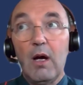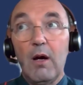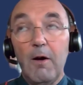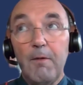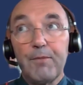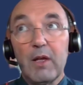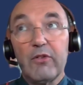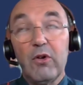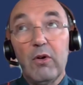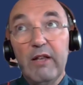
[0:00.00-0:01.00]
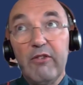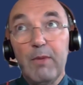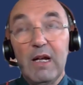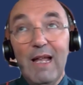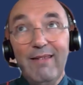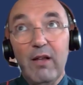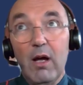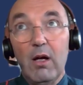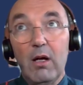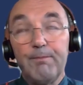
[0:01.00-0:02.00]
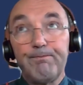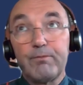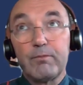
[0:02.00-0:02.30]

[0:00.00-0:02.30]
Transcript: Um, so it's less um,